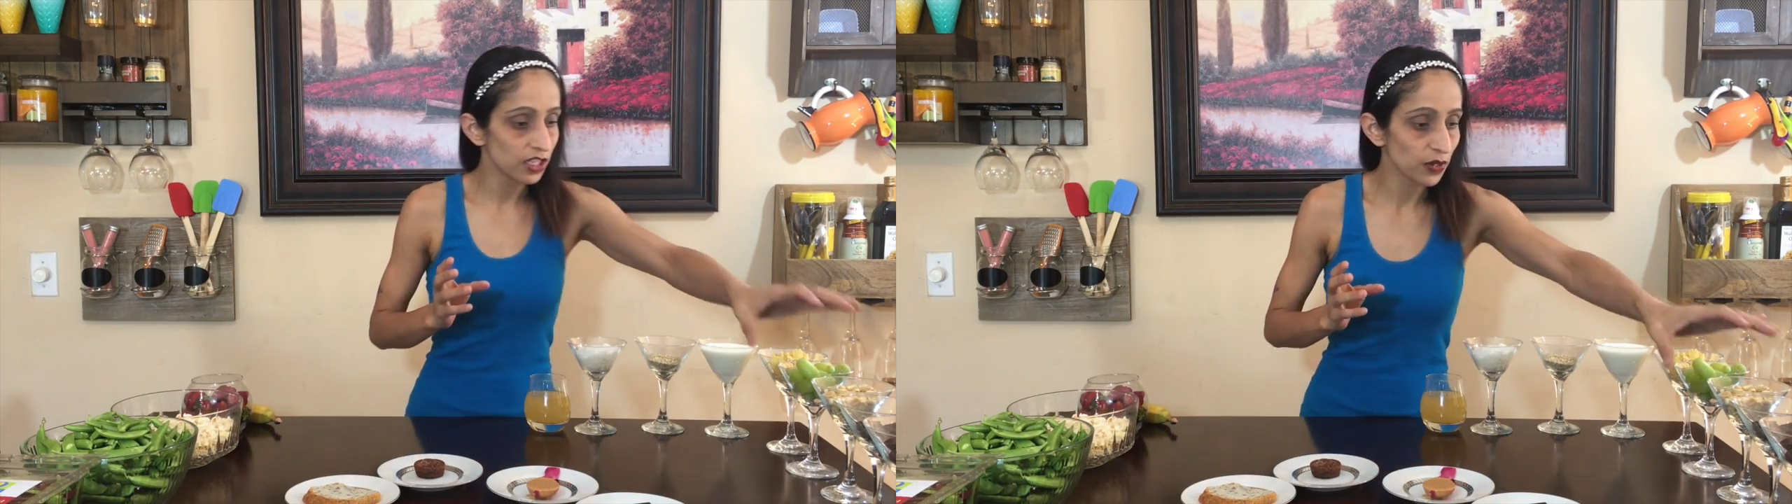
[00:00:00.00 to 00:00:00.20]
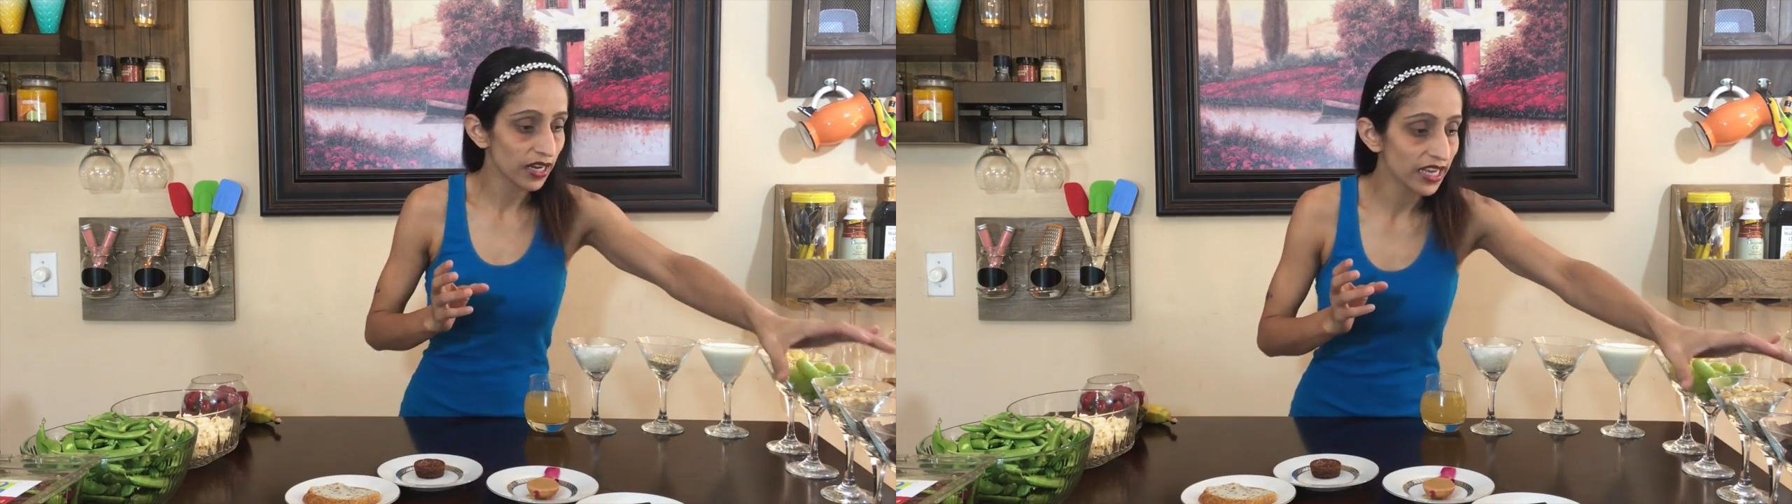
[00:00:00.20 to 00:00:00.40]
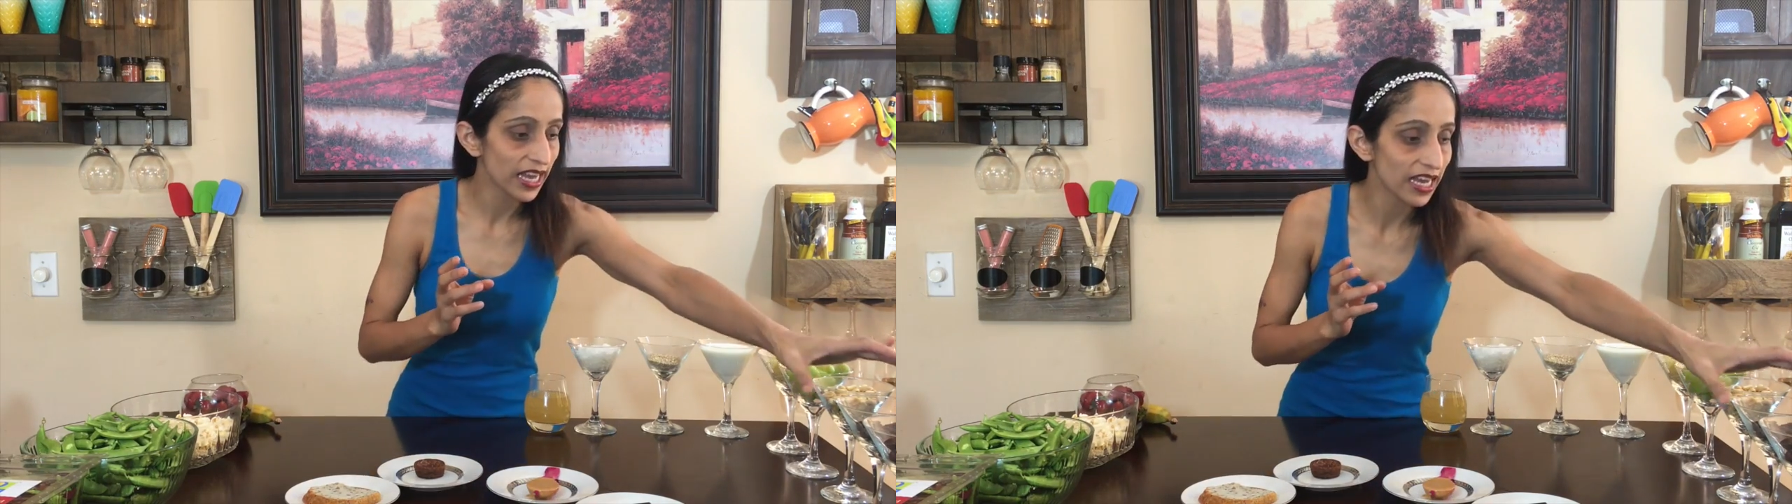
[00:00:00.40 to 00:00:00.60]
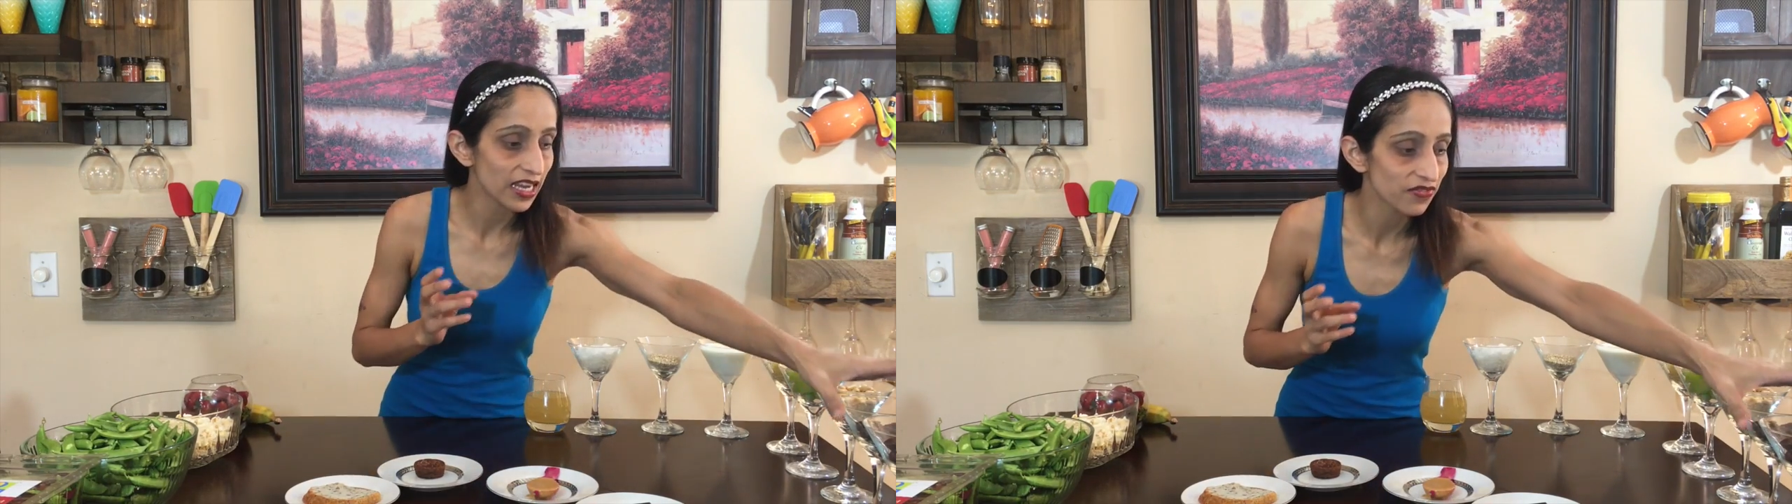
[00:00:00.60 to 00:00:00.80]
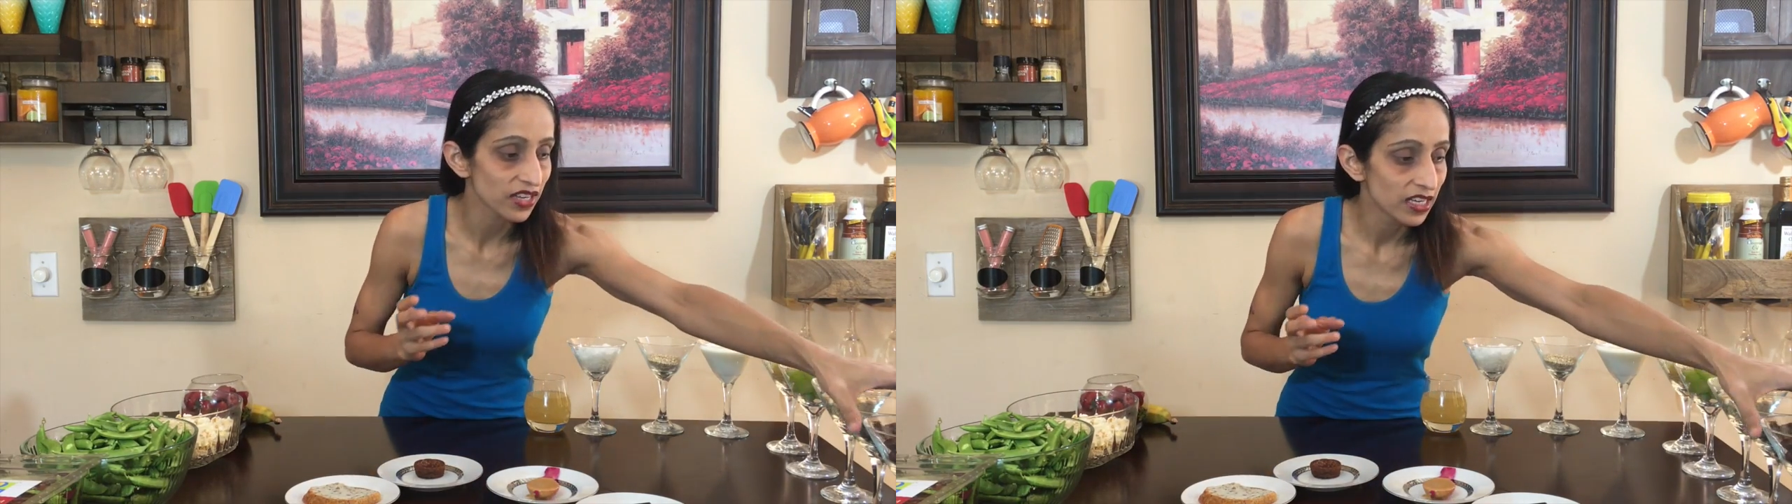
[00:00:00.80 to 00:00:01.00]
So I
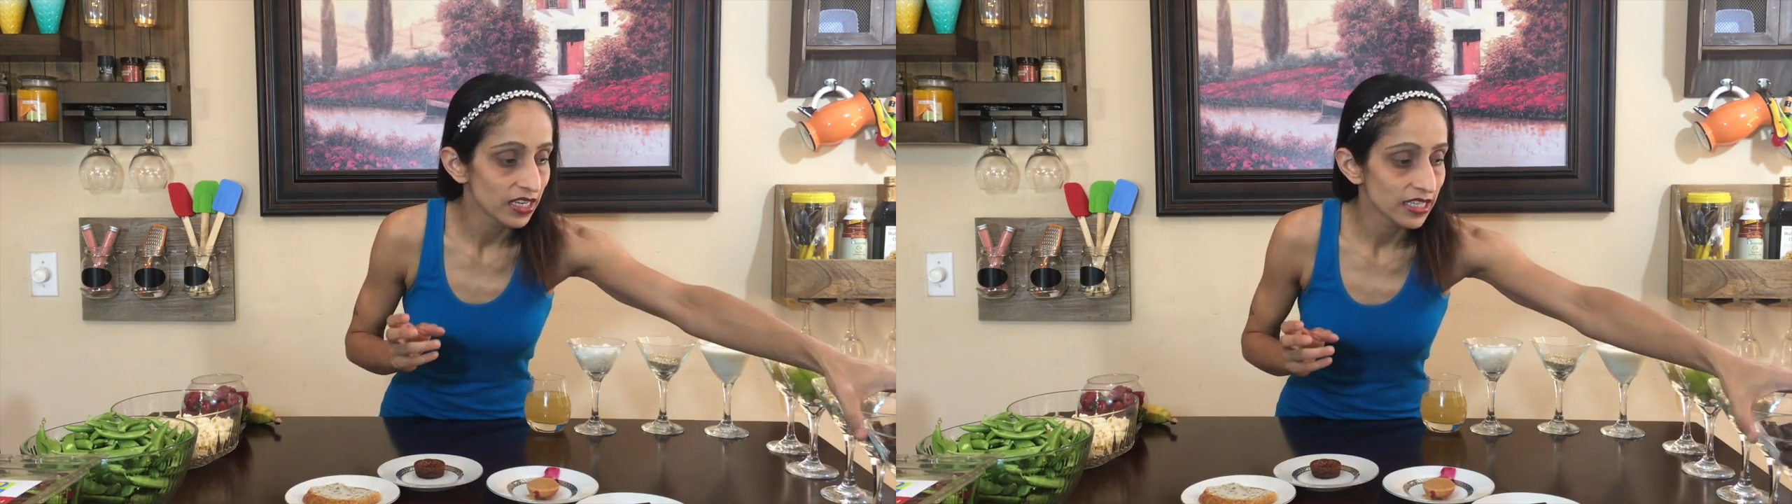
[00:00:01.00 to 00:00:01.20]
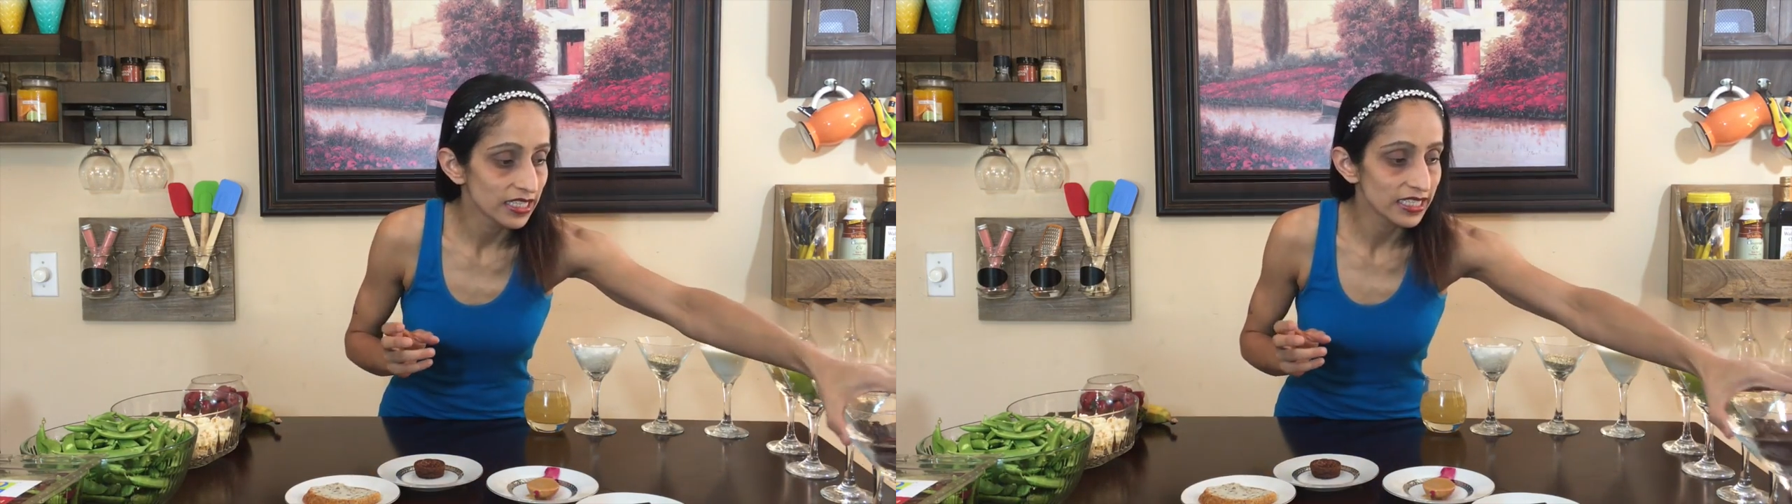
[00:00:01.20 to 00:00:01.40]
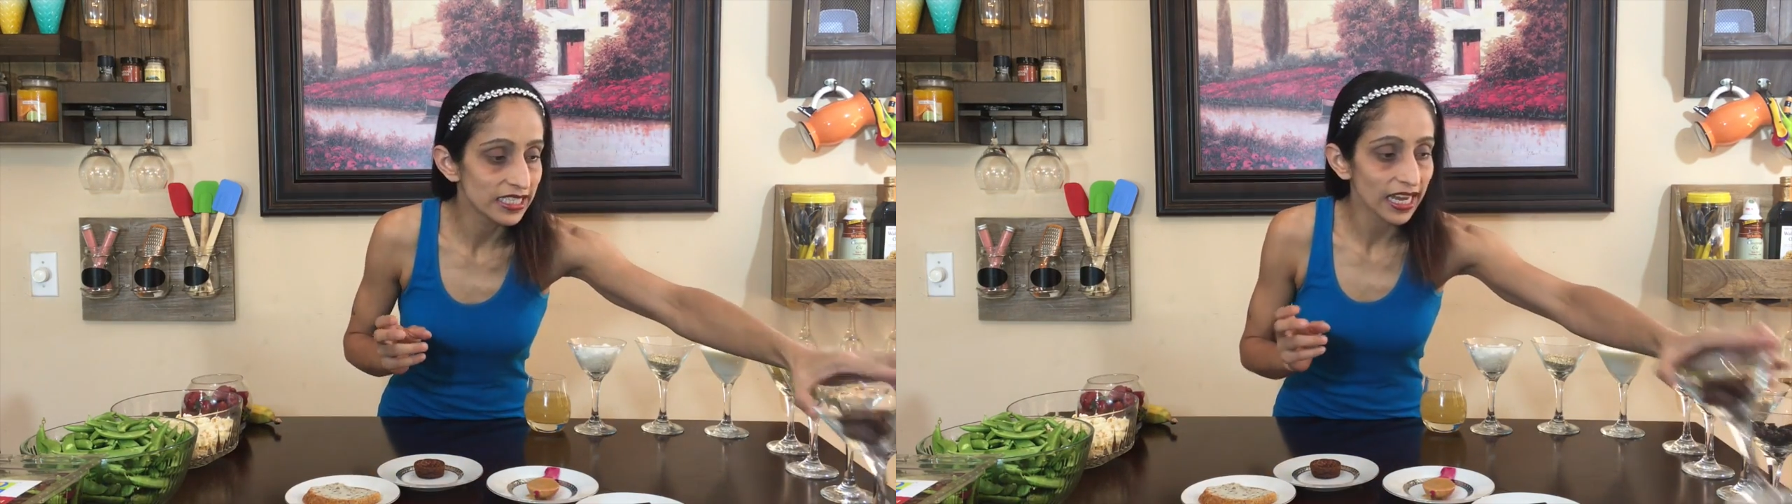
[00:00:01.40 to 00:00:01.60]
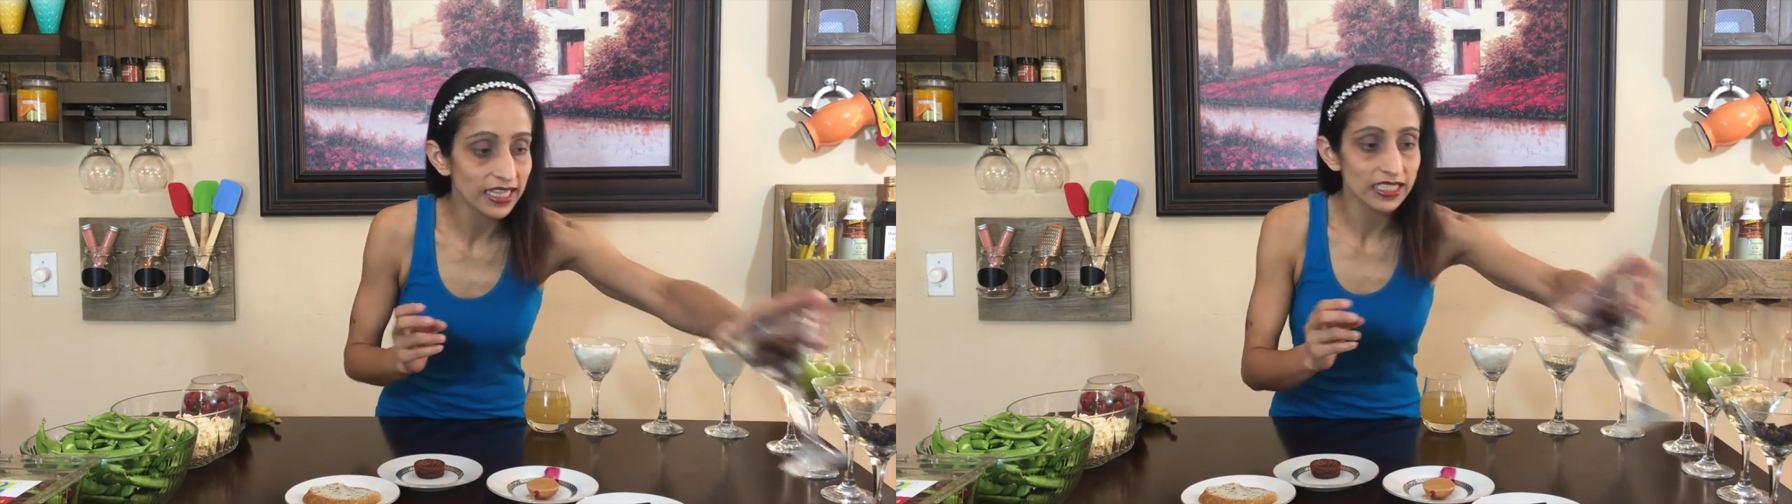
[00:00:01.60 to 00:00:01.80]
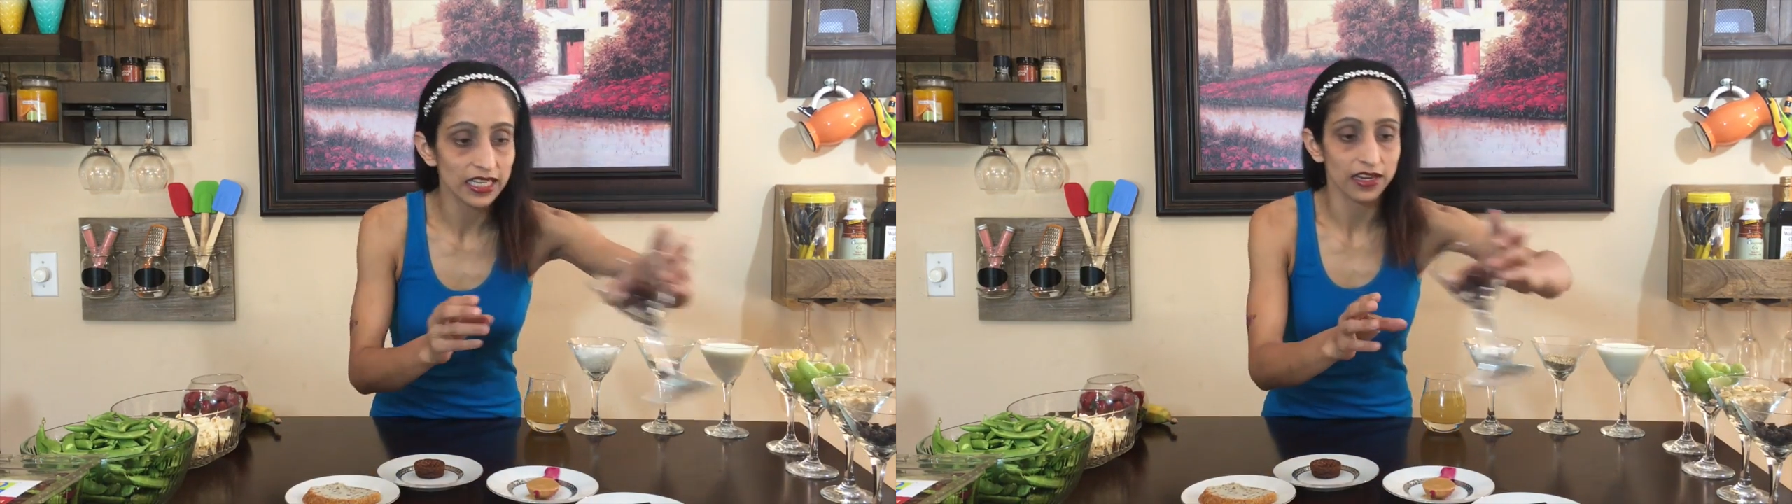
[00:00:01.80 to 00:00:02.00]
have
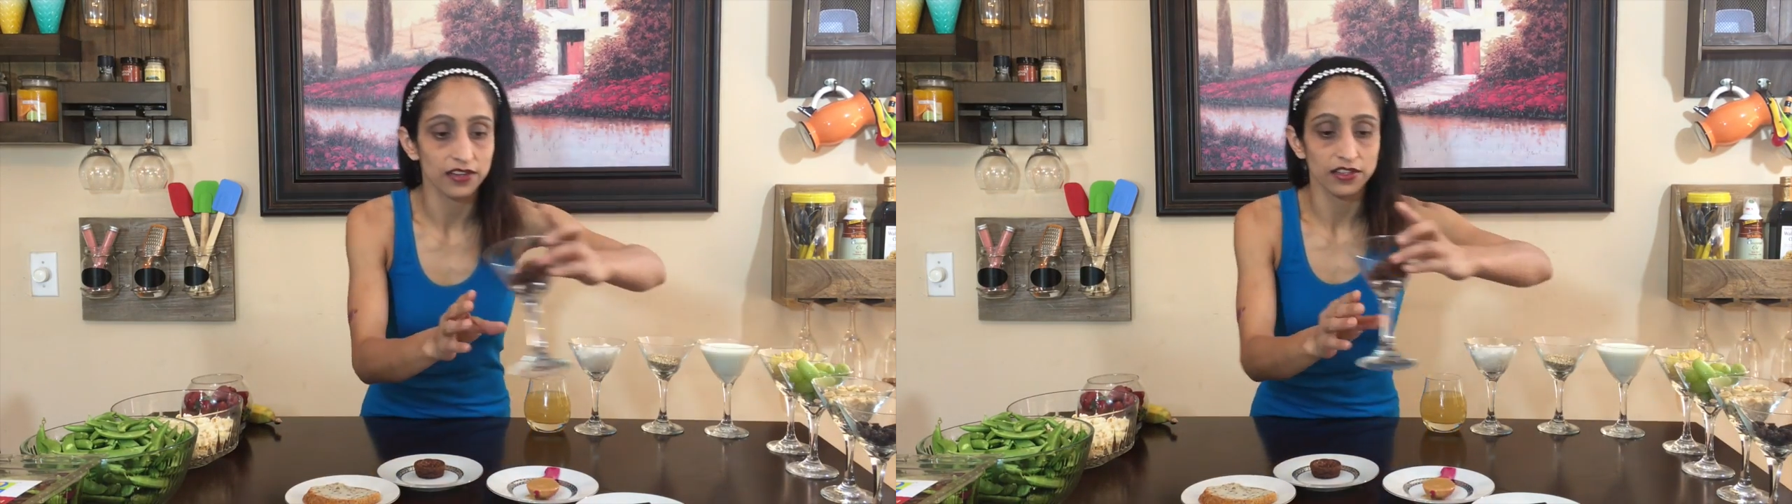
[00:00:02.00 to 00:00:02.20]
dates here.